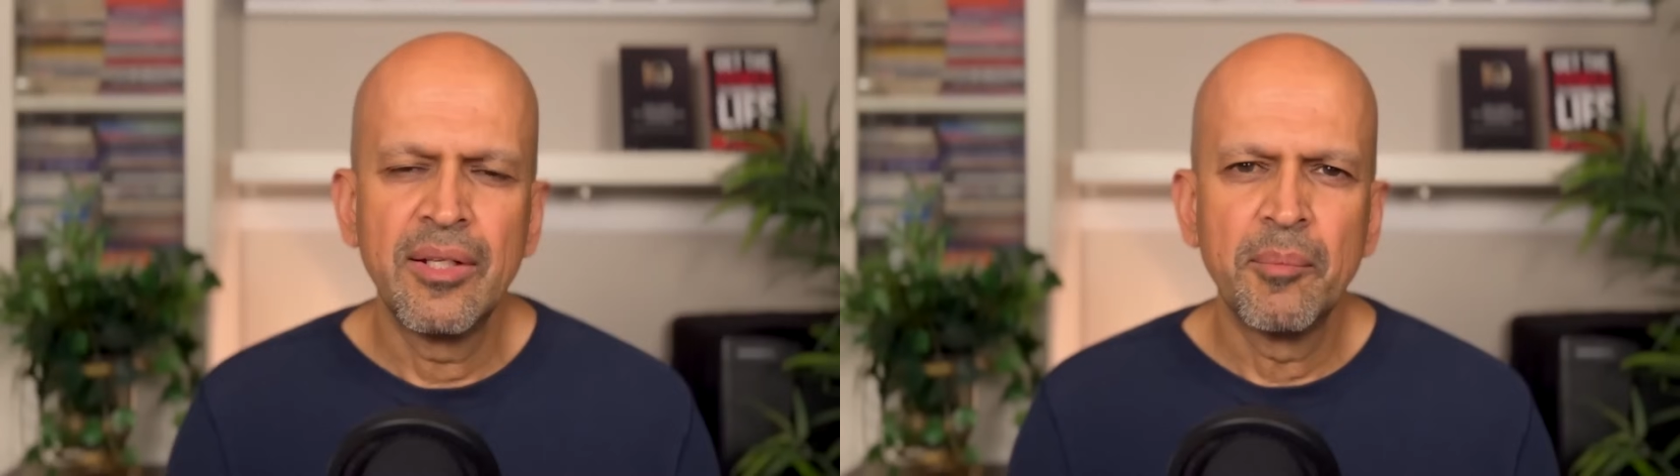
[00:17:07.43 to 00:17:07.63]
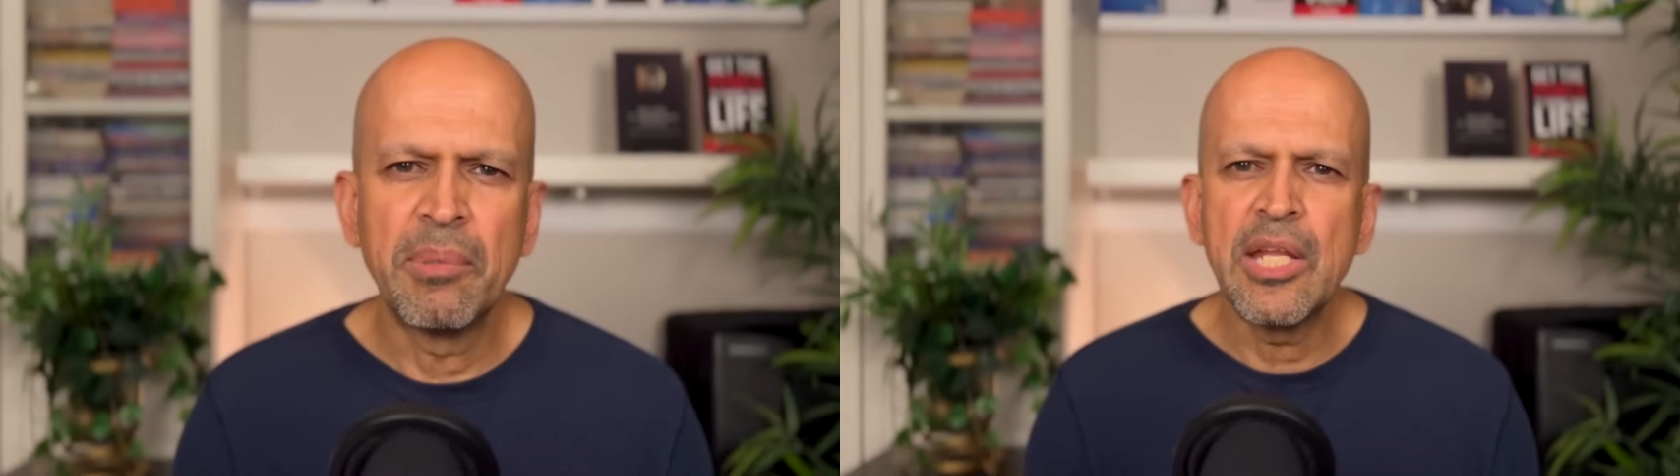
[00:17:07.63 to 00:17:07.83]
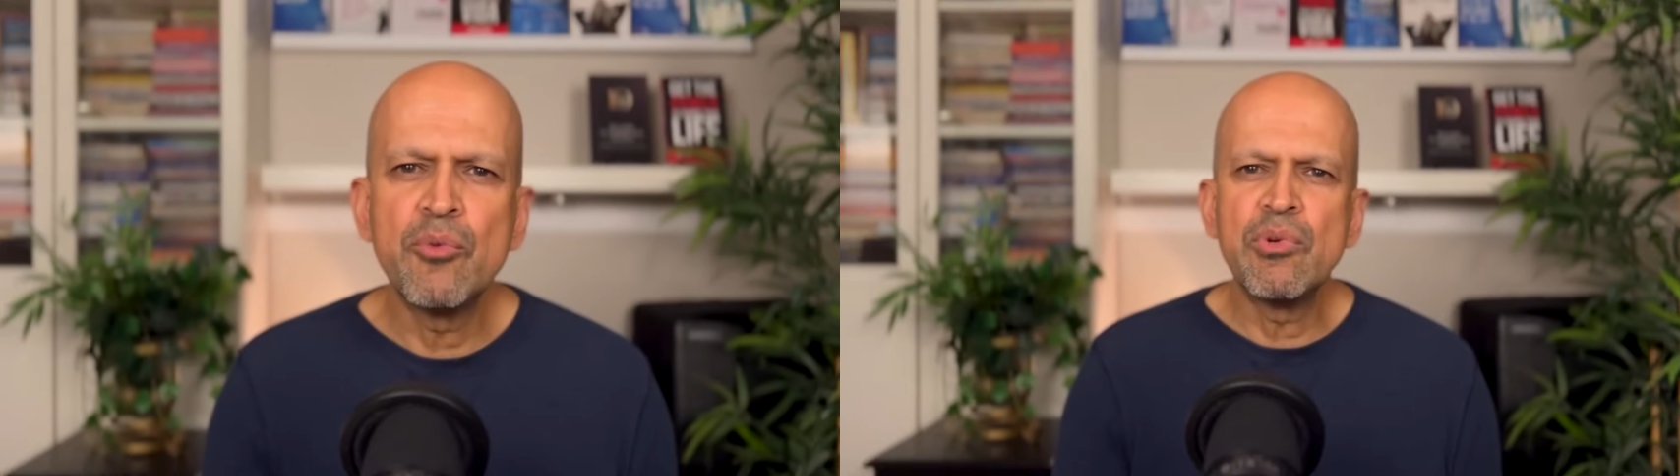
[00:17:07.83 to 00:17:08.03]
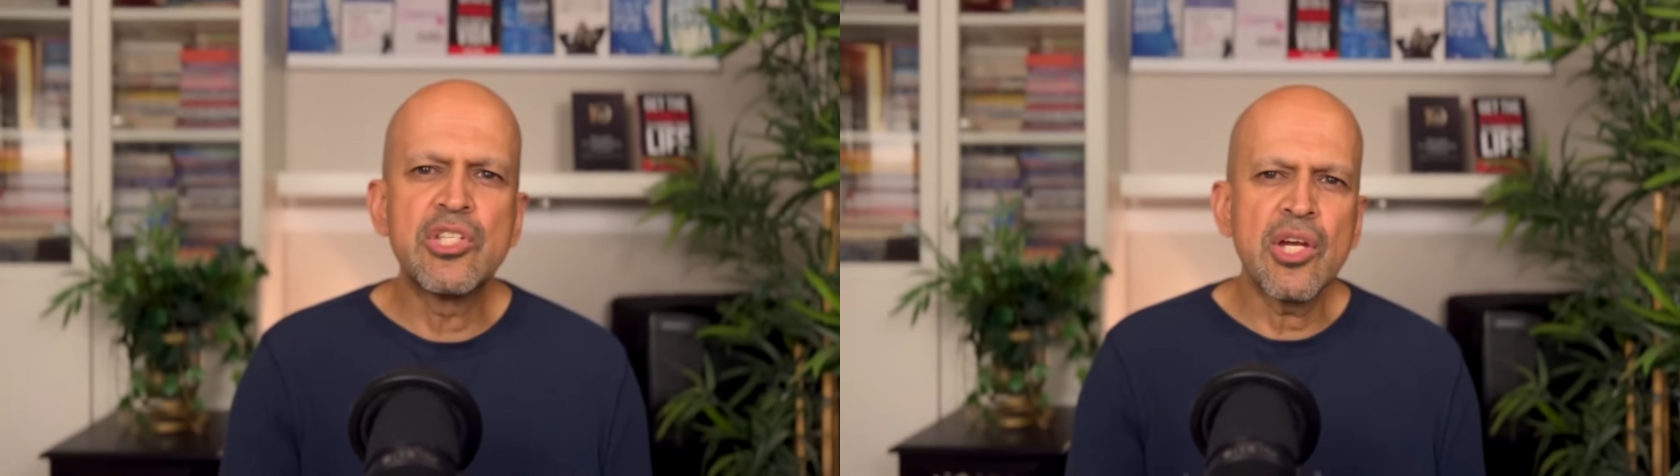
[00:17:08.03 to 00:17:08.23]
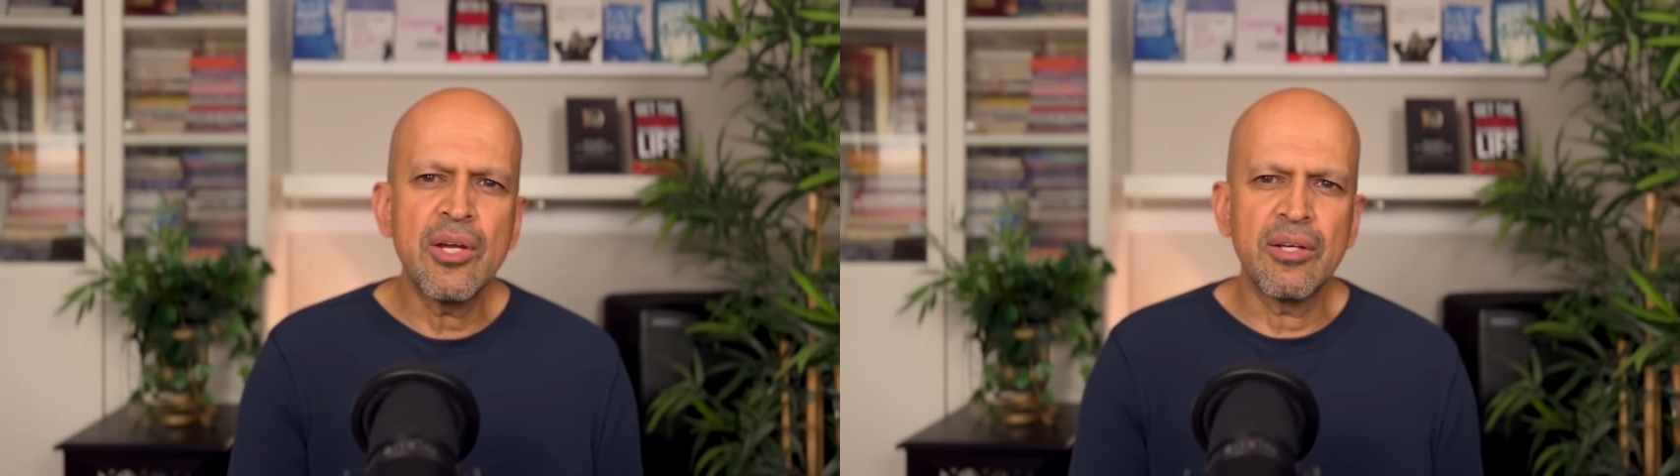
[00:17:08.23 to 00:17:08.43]
but in
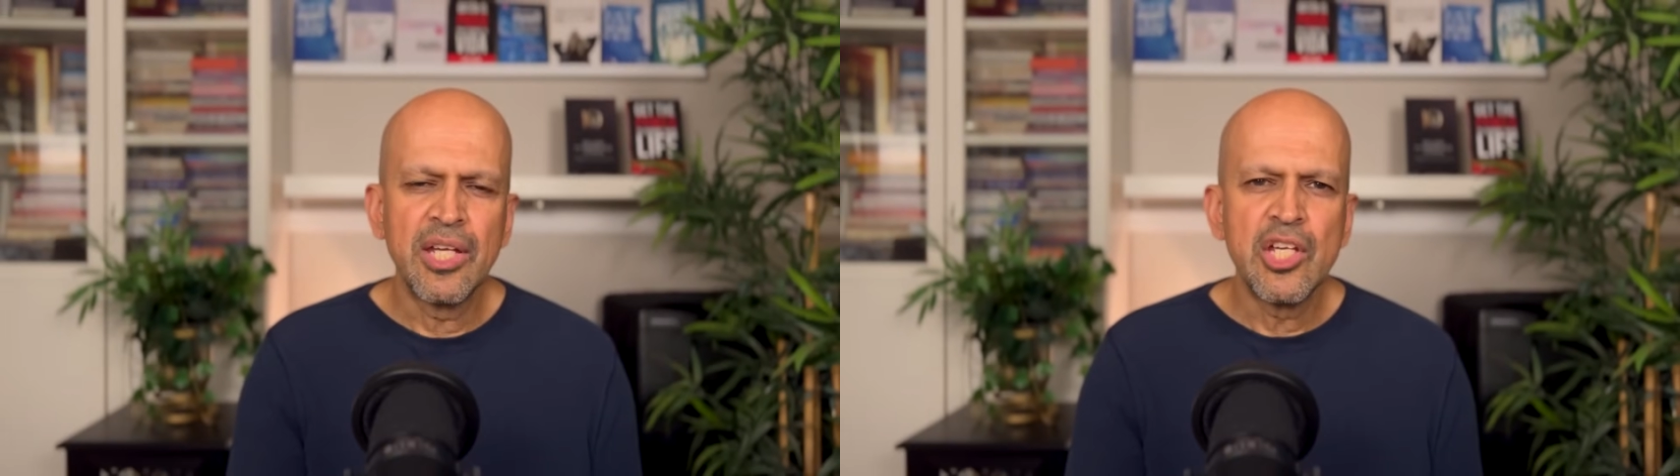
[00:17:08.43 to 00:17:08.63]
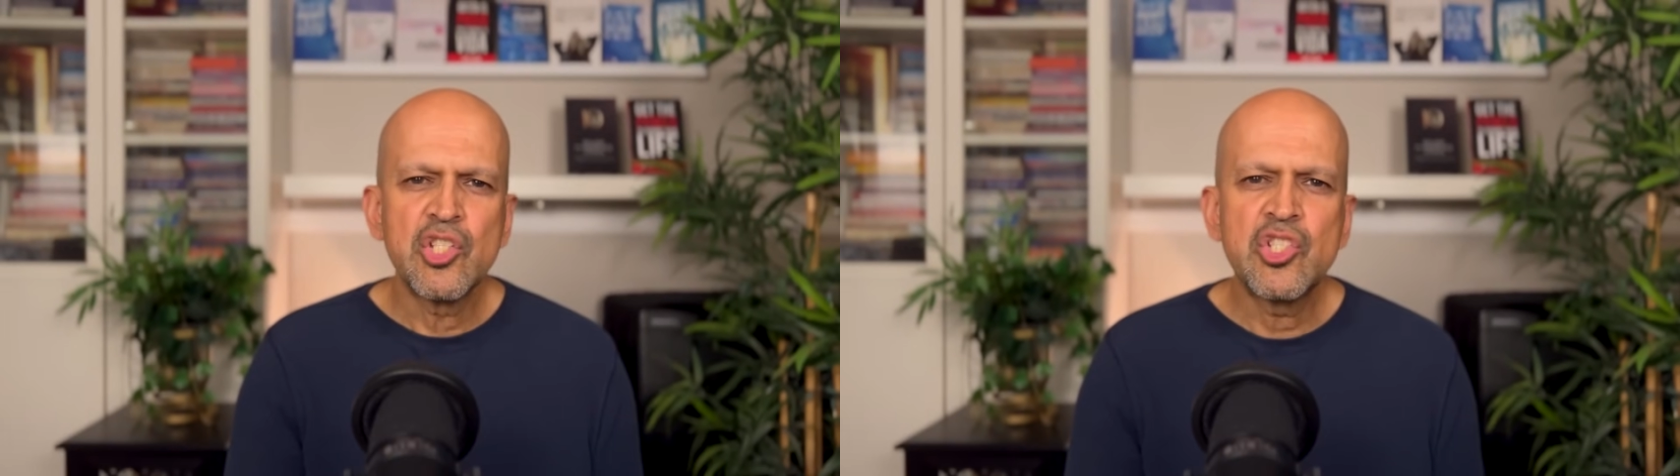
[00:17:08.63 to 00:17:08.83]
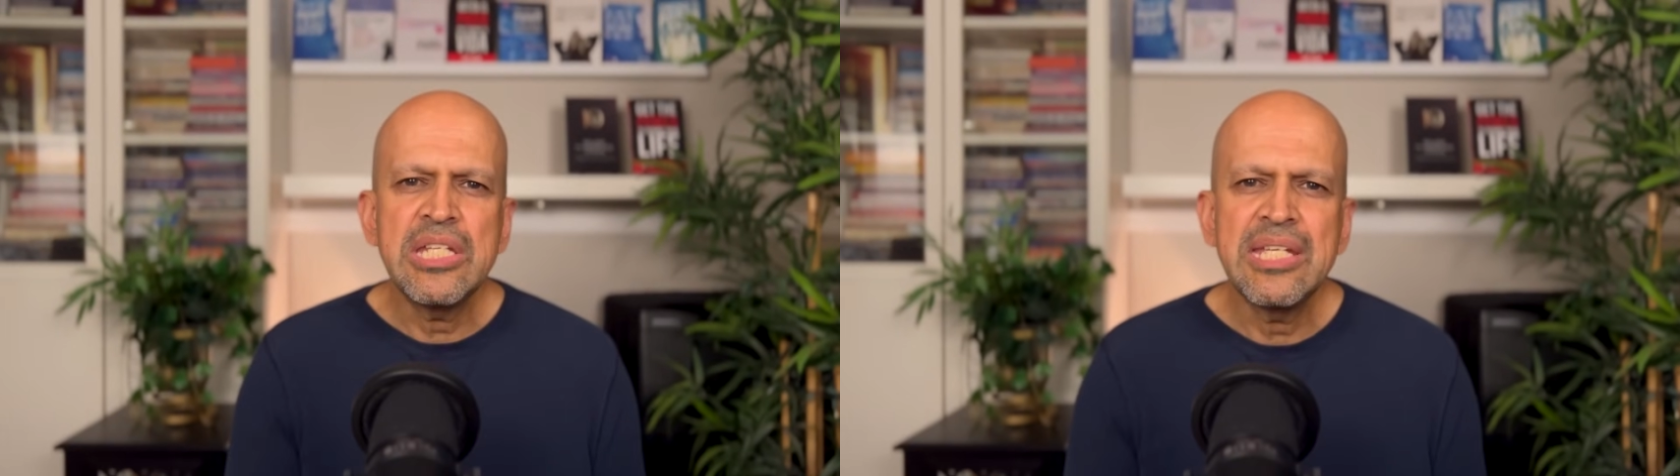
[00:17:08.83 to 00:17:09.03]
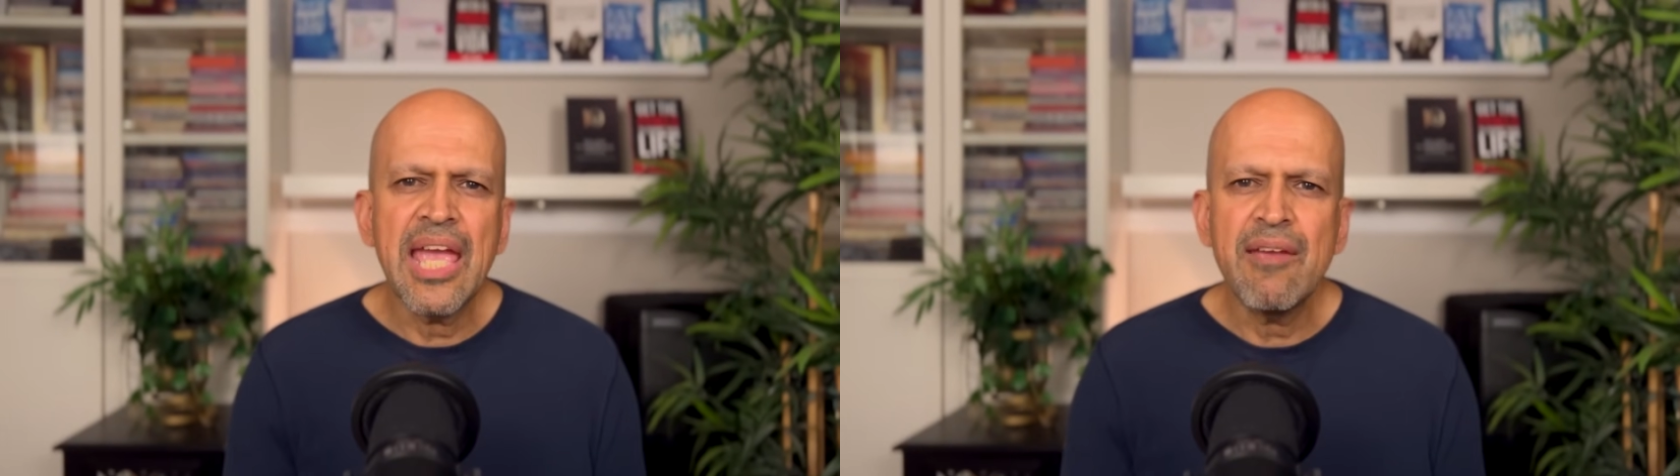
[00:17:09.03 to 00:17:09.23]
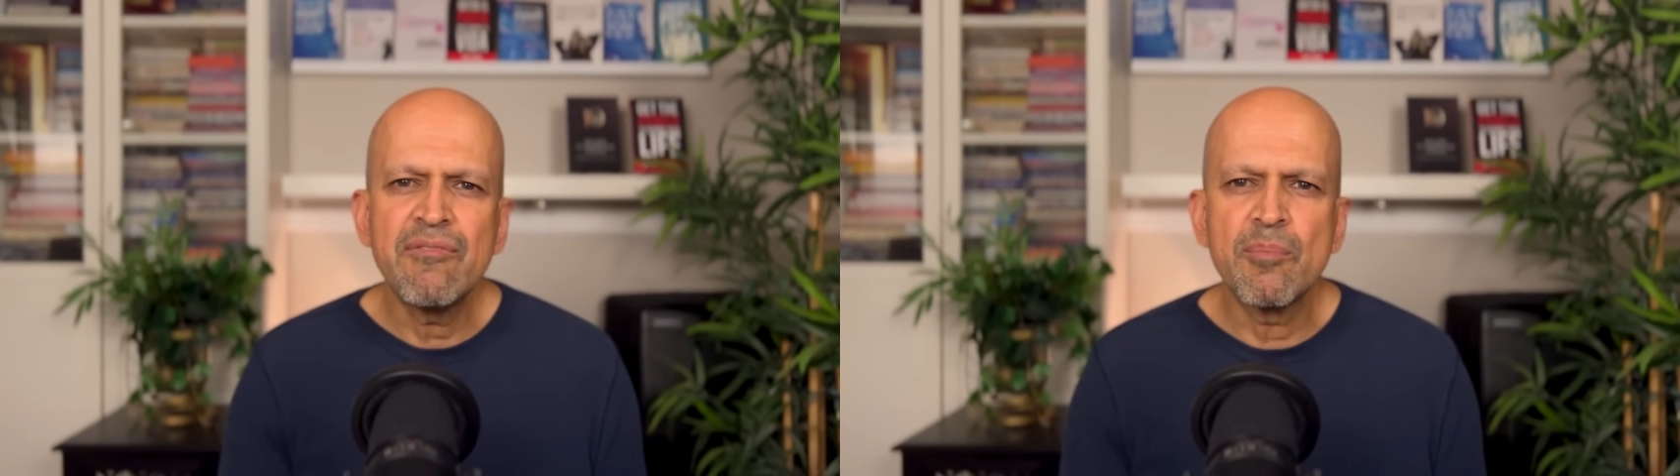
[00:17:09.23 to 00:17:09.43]
return, she
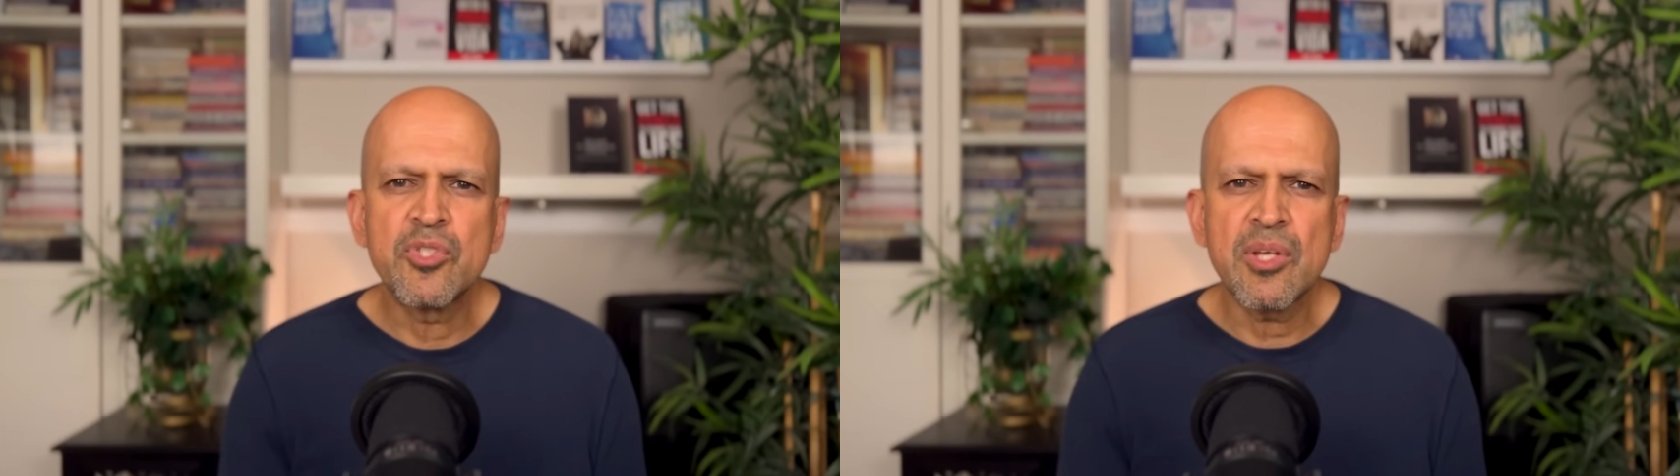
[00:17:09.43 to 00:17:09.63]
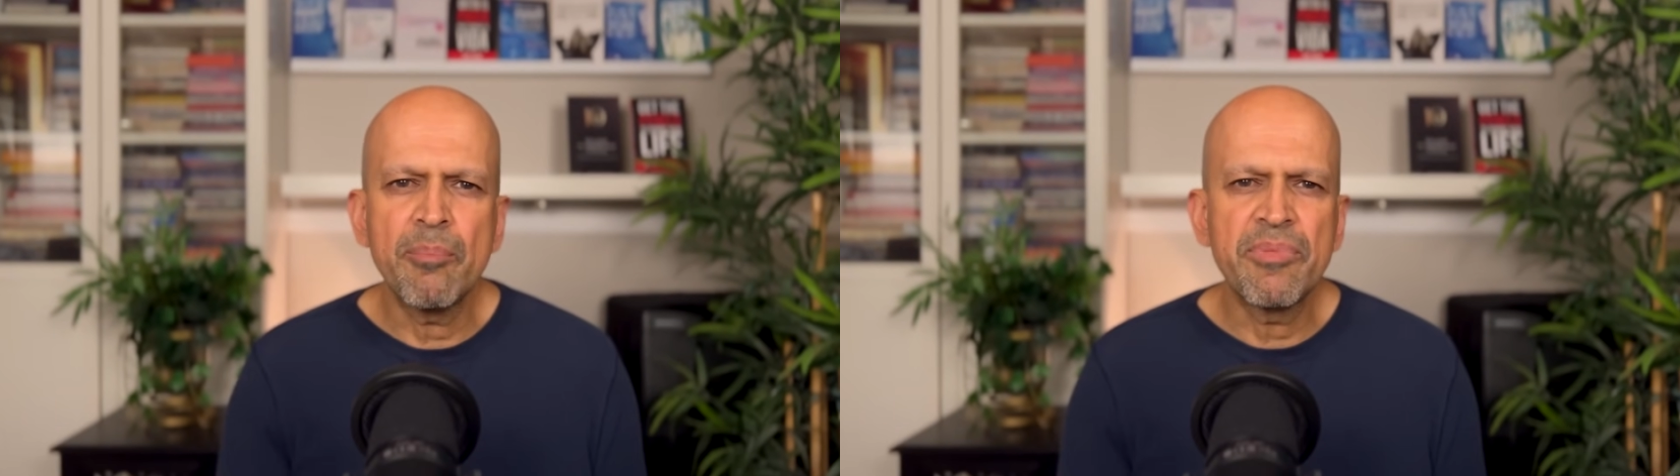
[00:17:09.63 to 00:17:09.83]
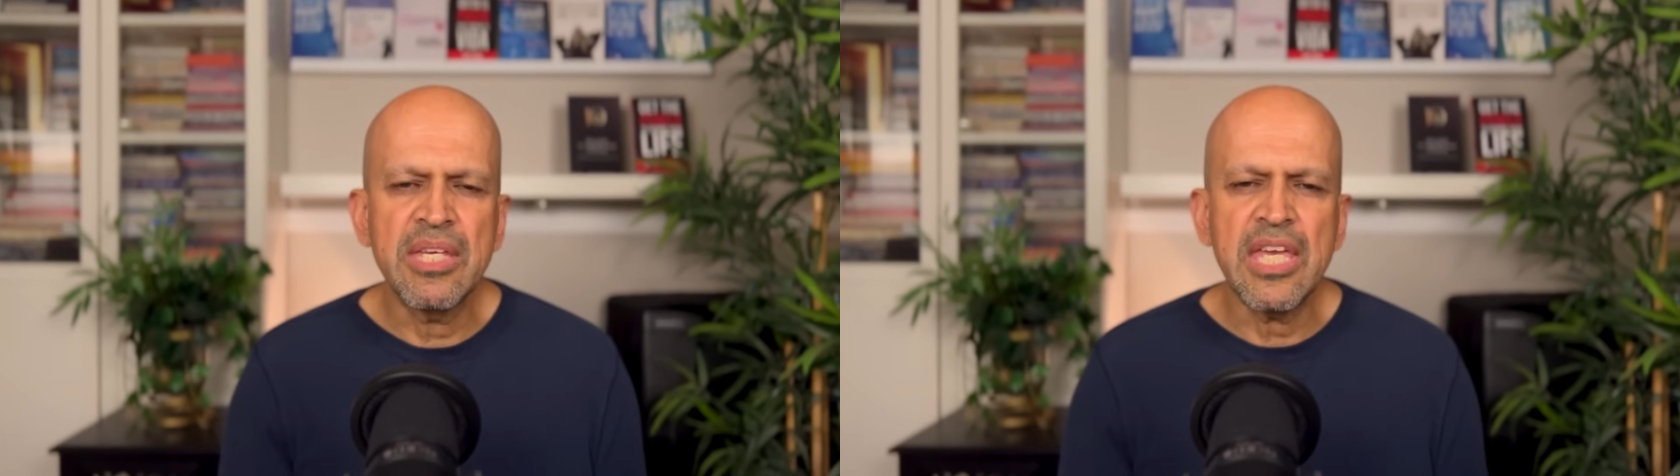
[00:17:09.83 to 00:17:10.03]
gave them something